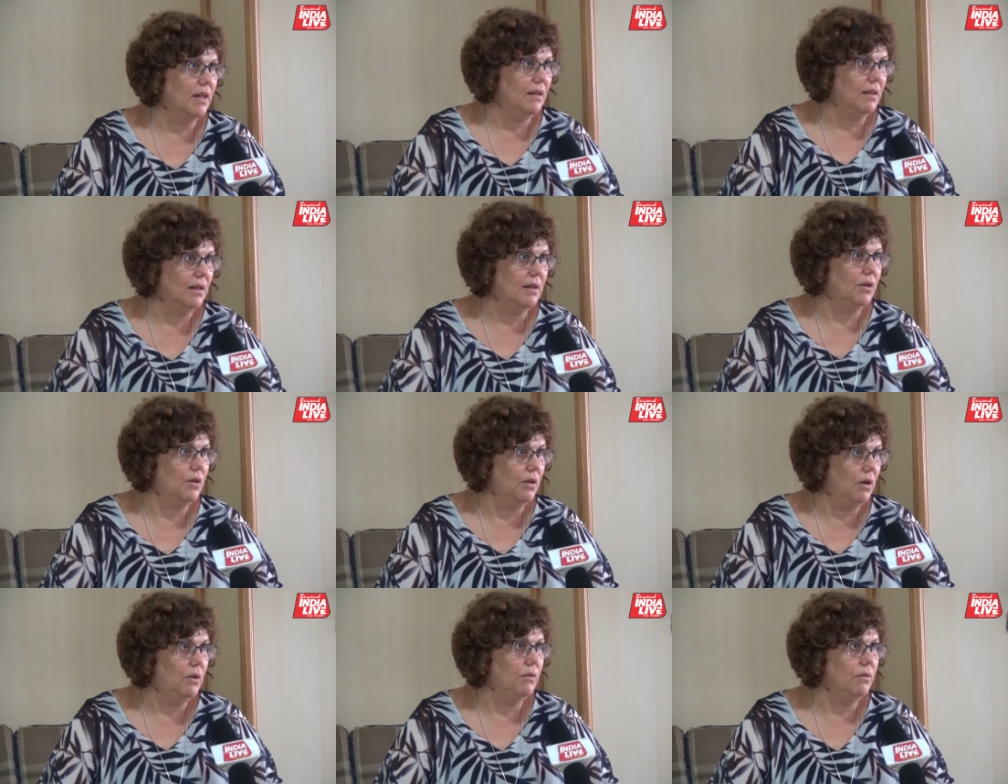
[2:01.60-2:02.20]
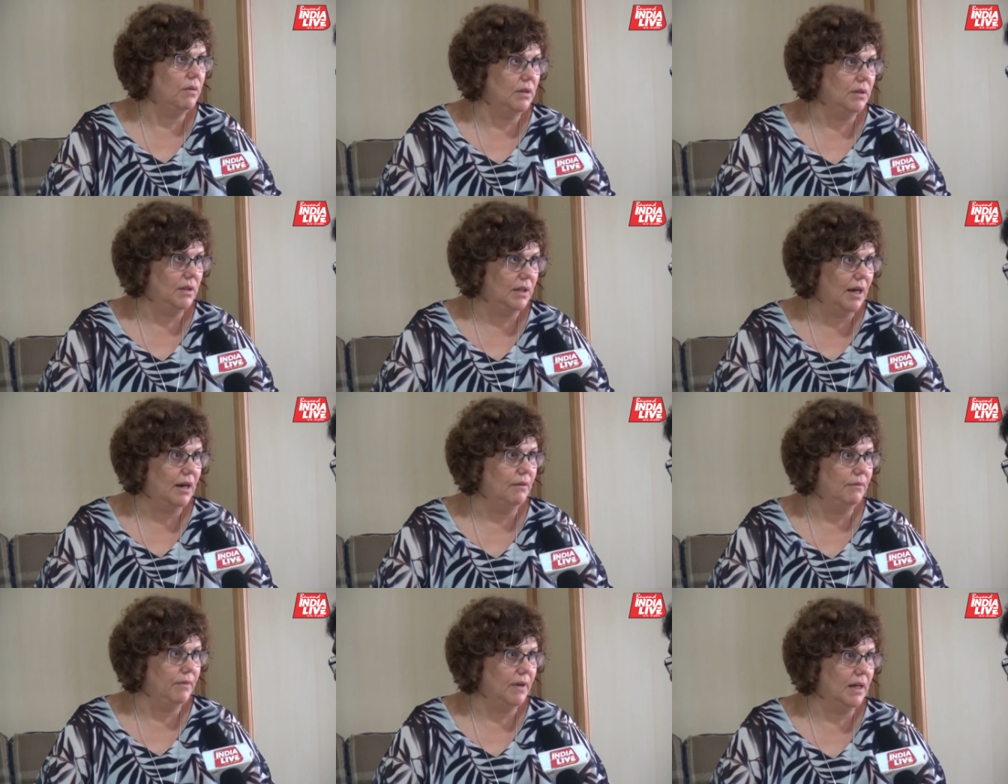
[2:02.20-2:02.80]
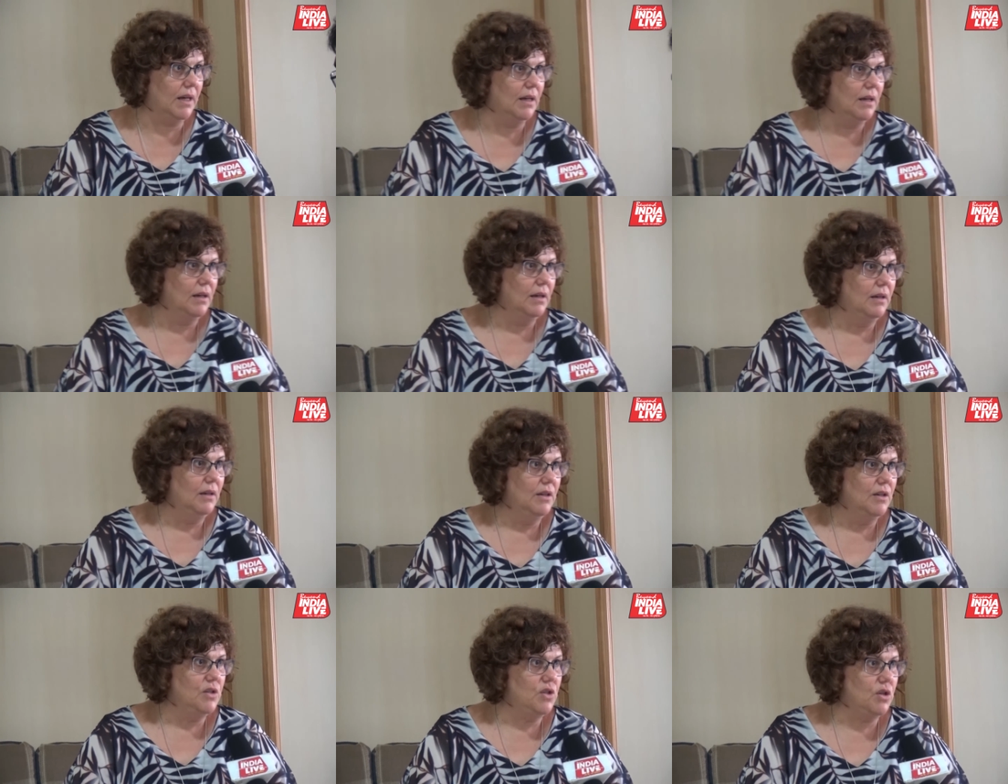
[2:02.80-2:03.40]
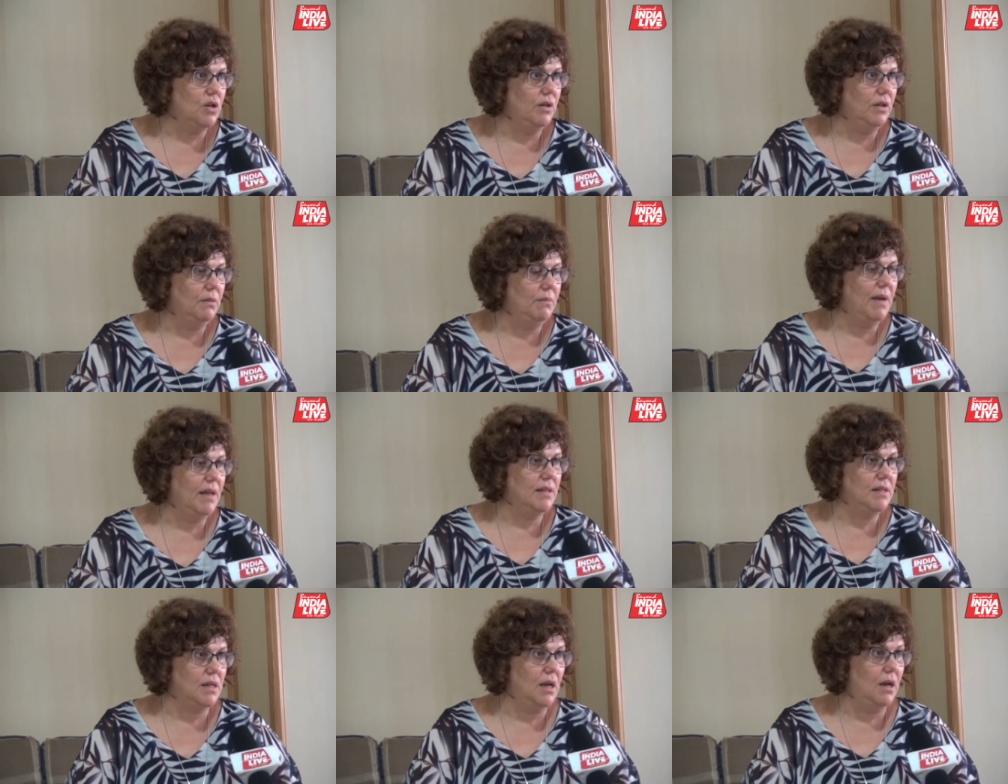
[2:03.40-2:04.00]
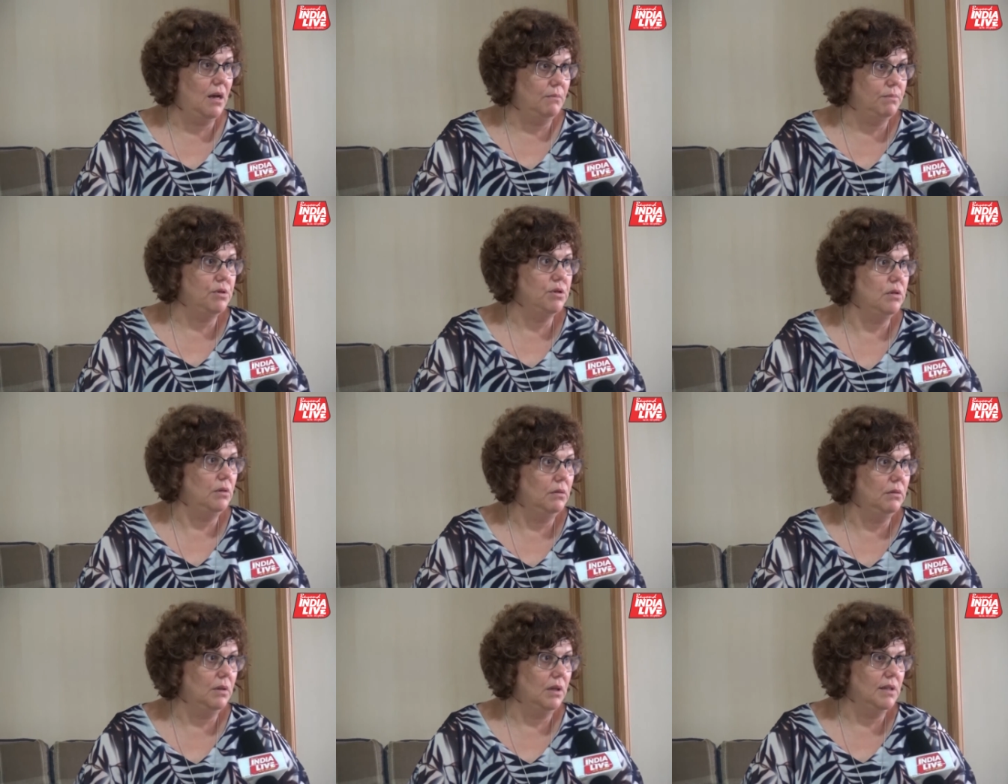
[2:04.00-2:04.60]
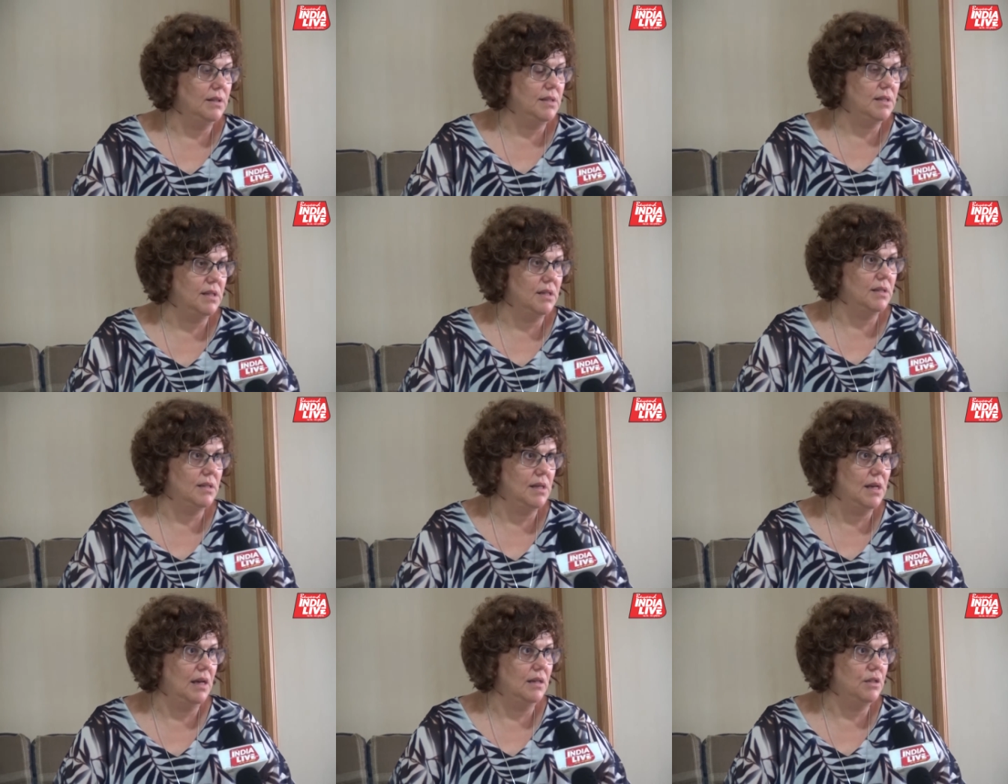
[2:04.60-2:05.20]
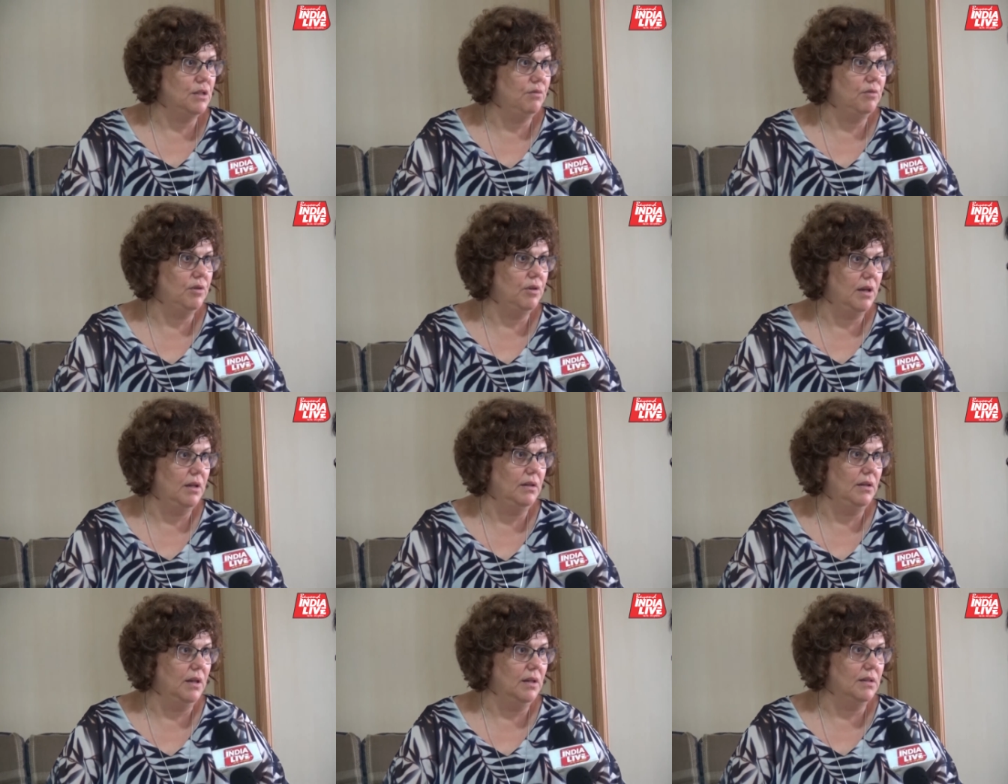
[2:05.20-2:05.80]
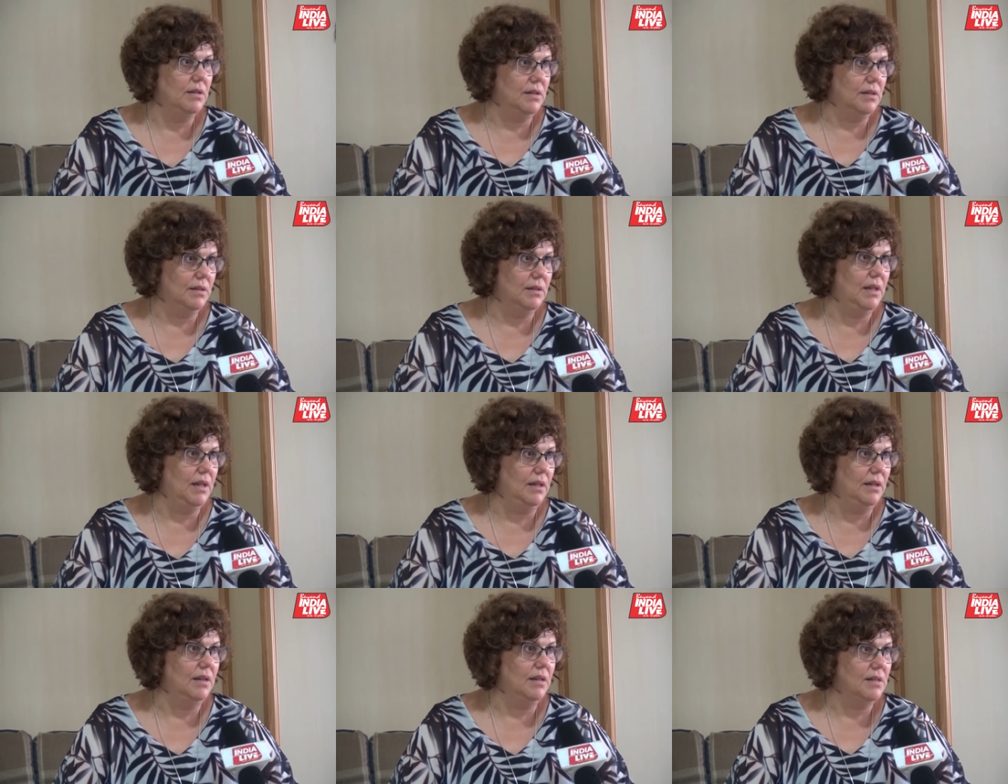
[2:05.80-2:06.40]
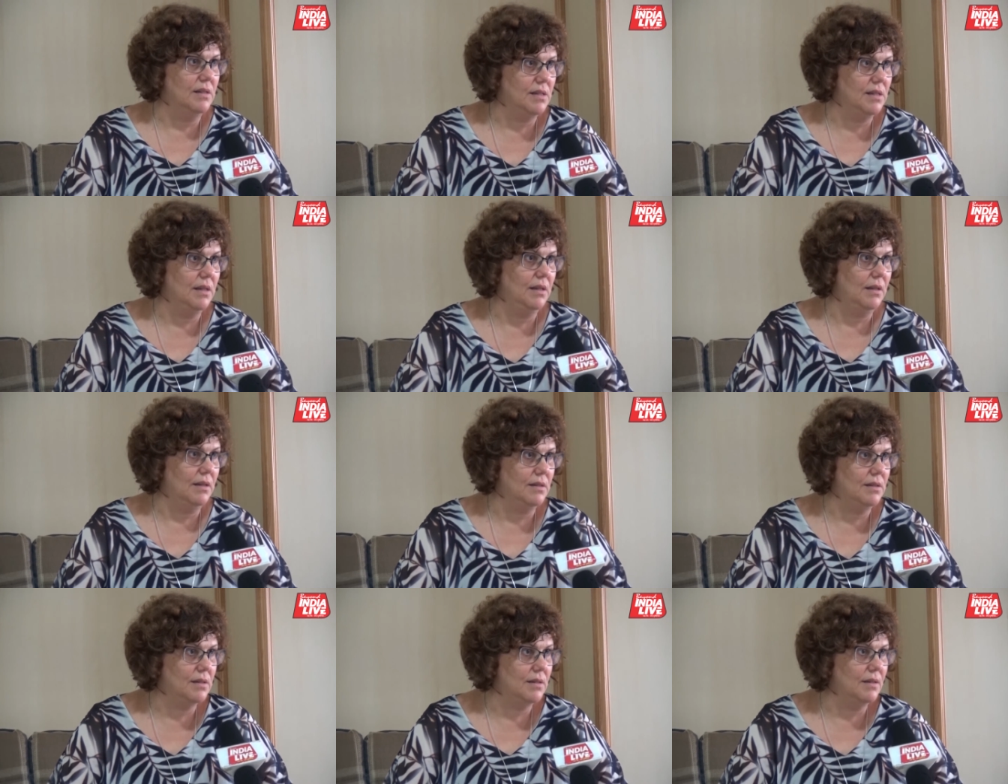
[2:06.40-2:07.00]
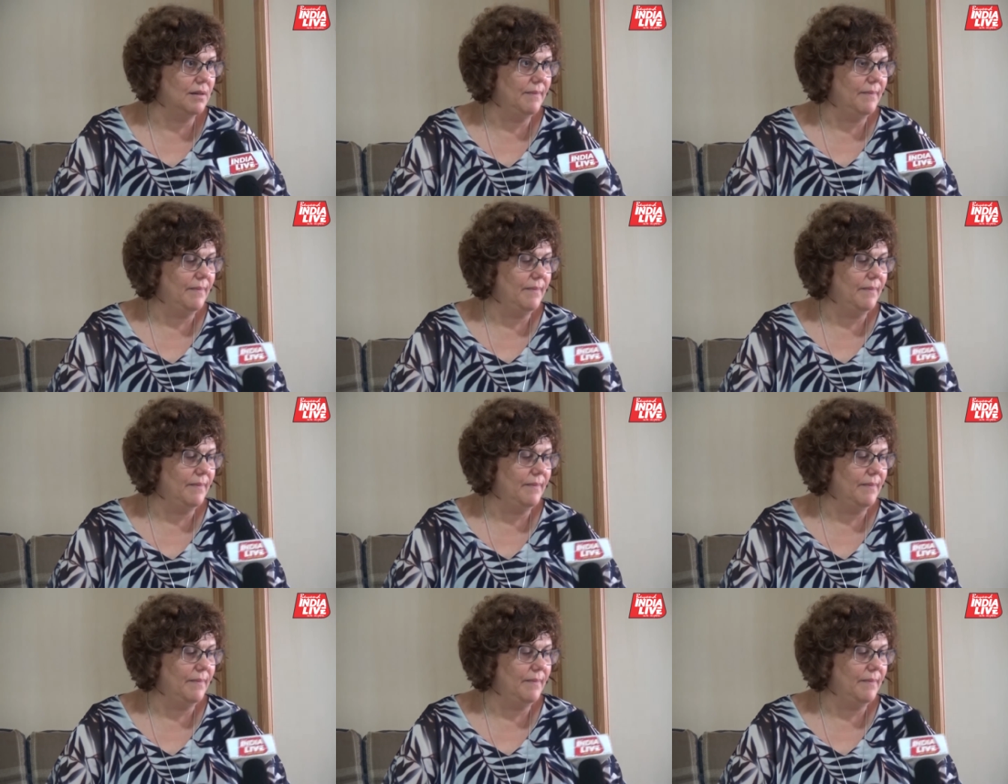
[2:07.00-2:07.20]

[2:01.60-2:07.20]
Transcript: and the growth in traffic. So it makes absolutely sense for Indian, Indian cities.